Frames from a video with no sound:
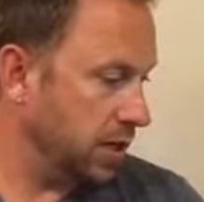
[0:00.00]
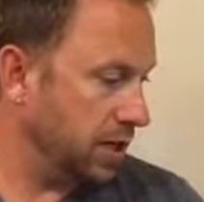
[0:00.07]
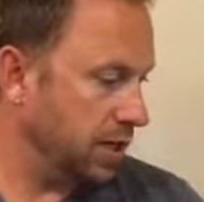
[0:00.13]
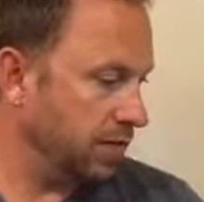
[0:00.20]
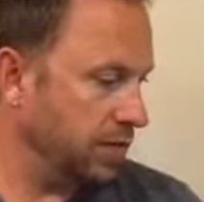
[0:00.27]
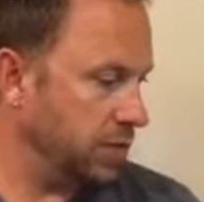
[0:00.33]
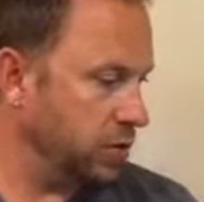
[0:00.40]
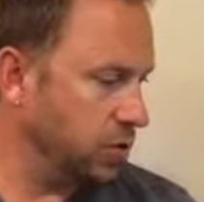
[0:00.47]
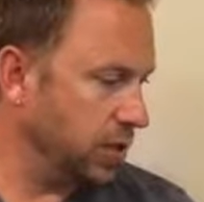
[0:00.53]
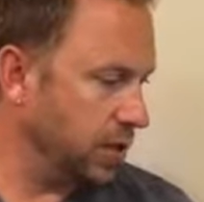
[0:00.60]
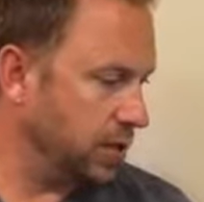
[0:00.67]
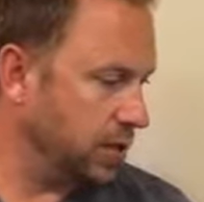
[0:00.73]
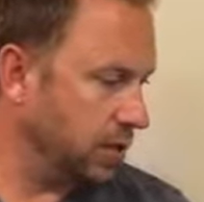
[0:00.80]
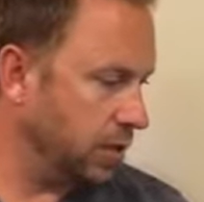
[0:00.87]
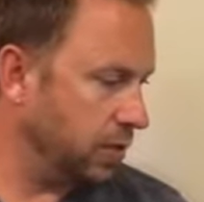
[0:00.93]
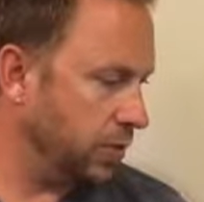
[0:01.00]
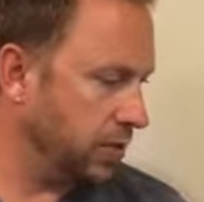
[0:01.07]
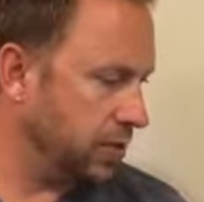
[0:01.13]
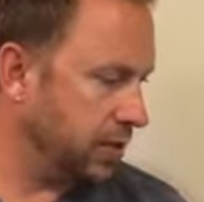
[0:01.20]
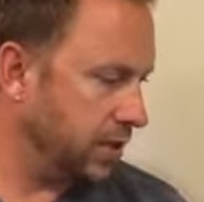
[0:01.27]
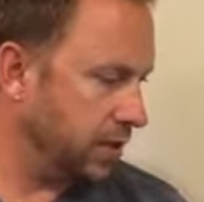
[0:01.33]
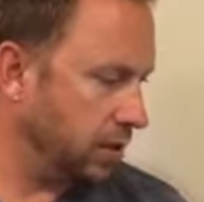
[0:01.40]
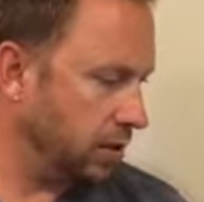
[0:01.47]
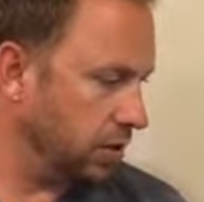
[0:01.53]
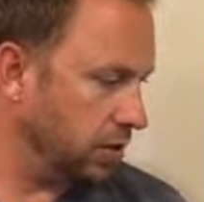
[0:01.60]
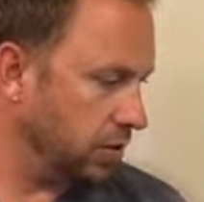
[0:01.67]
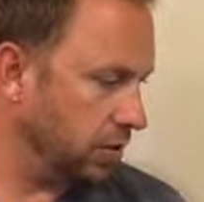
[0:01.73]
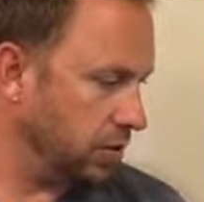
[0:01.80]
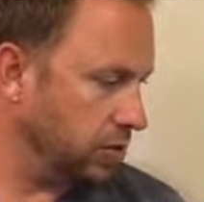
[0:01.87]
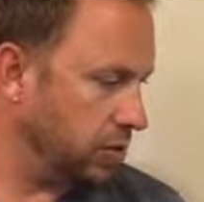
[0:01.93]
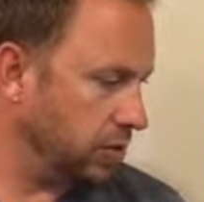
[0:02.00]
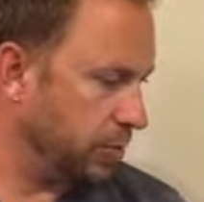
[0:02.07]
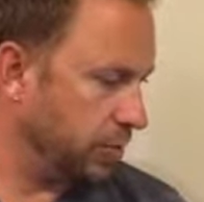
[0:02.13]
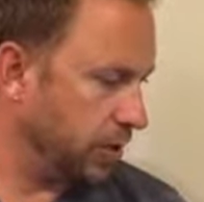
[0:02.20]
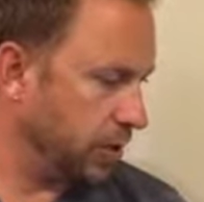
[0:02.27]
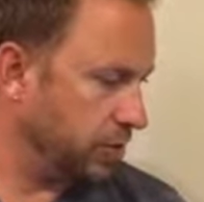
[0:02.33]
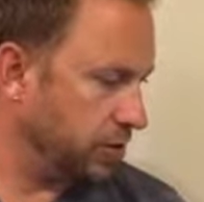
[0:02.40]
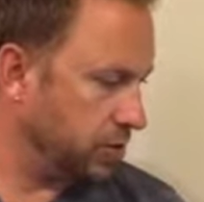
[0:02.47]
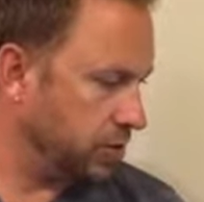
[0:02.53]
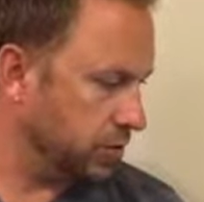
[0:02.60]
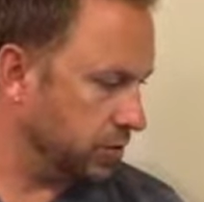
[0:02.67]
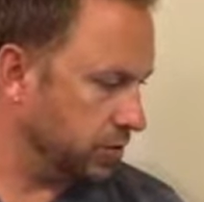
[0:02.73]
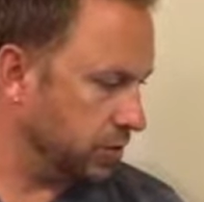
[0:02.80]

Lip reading: I love that you guys always say hello when you jump on too.